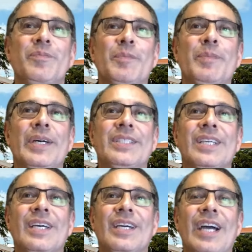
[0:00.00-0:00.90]
But
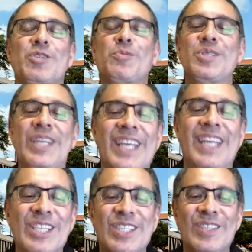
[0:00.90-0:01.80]
uh, I just want to say
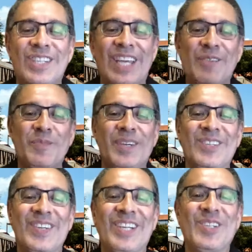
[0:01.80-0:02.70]
thanks to everybody
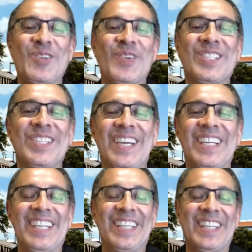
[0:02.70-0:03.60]
who kind of joined us
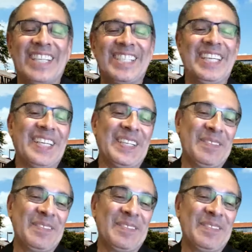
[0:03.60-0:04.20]
tonight, and thanks again, Dan.